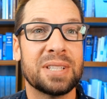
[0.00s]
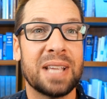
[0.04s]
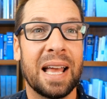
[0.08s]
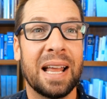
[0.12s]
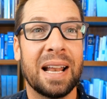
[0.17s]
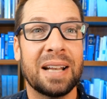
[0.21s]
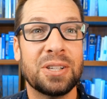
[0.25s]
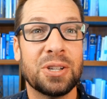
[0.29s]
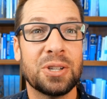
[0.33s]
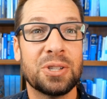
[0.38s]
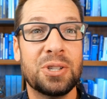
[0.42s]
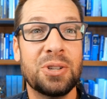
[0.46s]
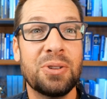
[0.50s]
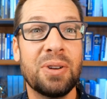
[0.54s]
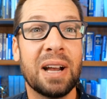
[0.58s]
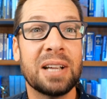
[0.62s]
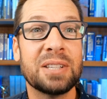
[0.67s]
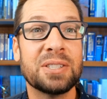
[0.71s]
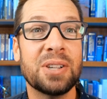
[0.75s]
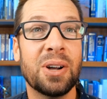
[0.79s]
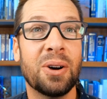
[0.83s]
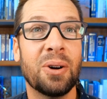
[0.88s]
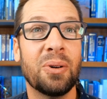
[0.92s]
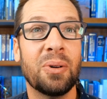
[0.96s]
And just so you guys
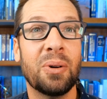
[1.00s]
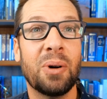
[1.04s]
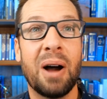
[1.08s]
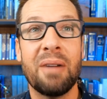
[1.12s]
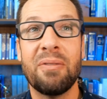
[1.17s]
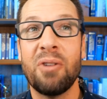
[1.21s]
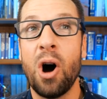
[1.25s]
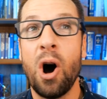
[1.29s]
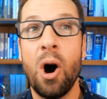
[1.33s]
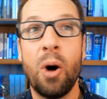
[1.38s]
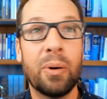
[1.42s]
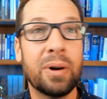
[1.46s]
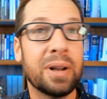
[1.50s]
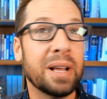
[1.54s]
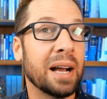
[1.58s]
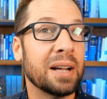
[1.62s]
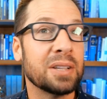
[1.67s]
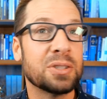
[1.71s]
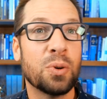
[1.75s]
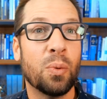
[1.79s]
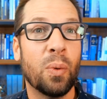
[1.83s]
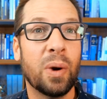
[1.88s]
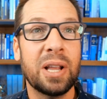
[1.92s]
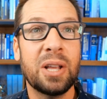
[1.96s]
know, I've already got 20